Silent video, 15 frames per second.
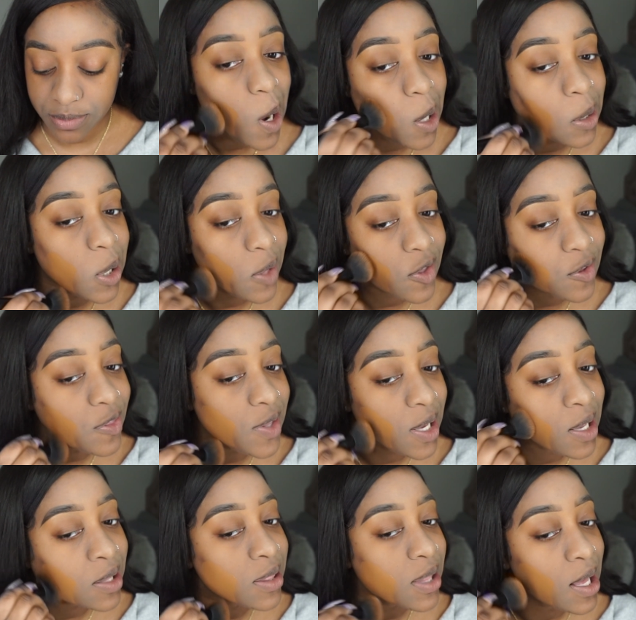Another
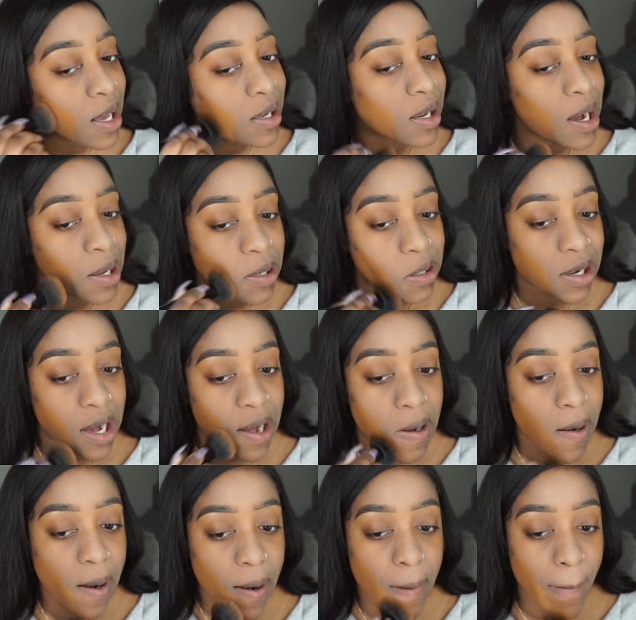thing that kind of
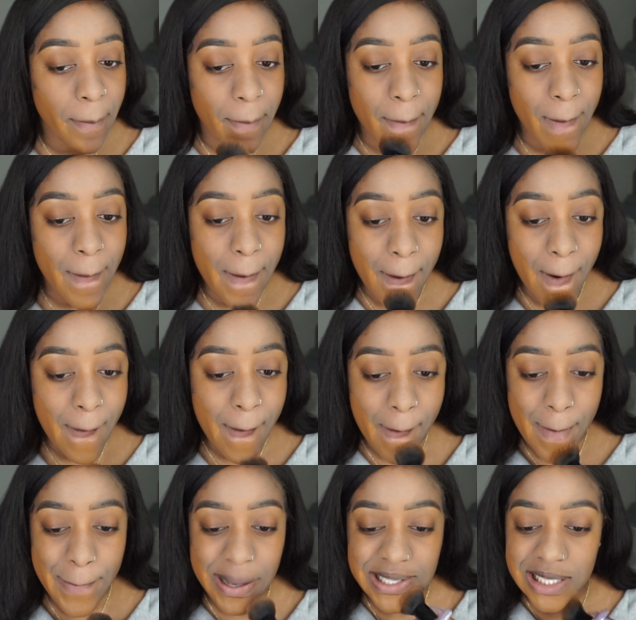got
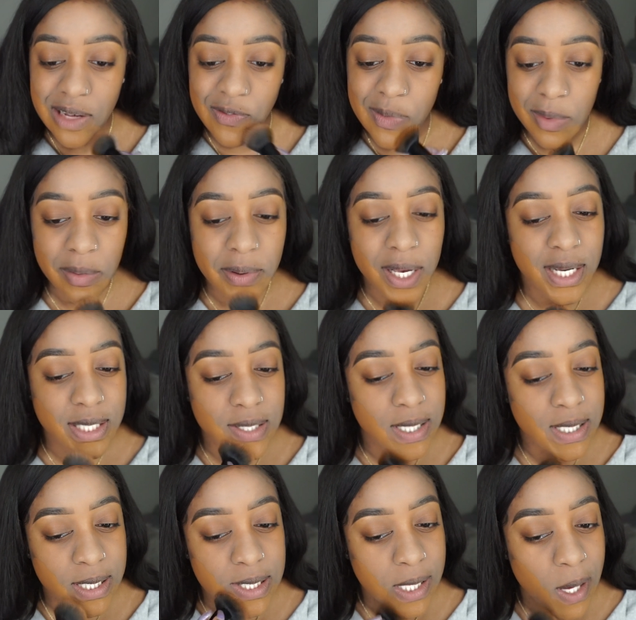messed up for me because of
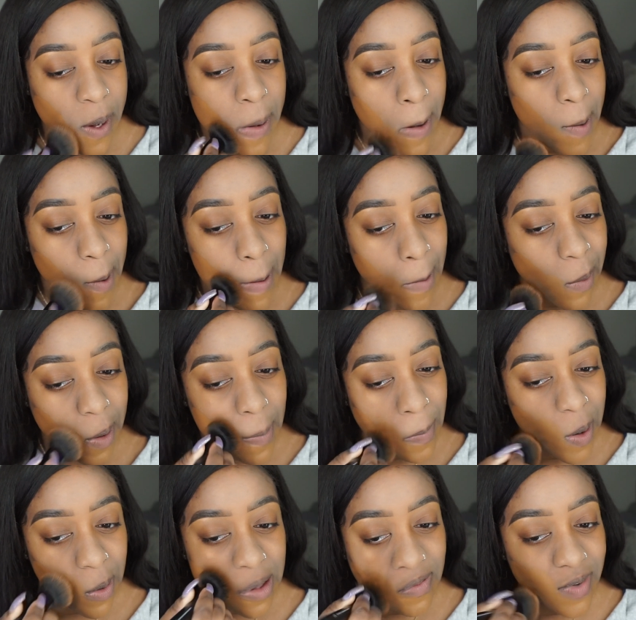this whole
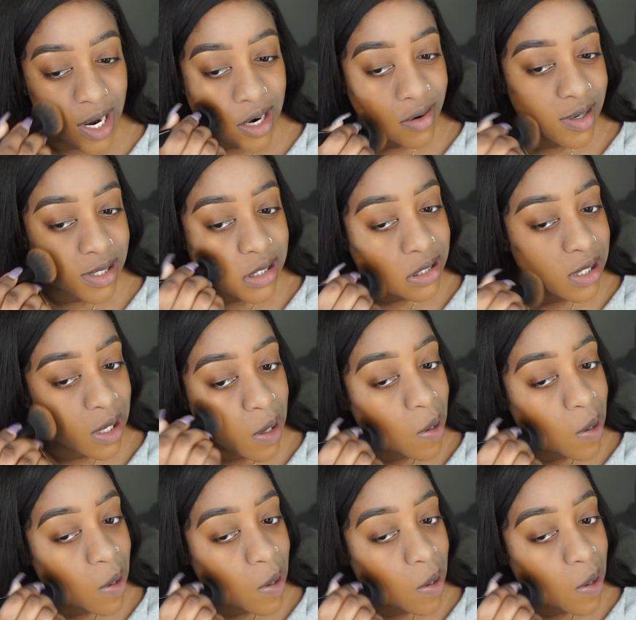coronavirus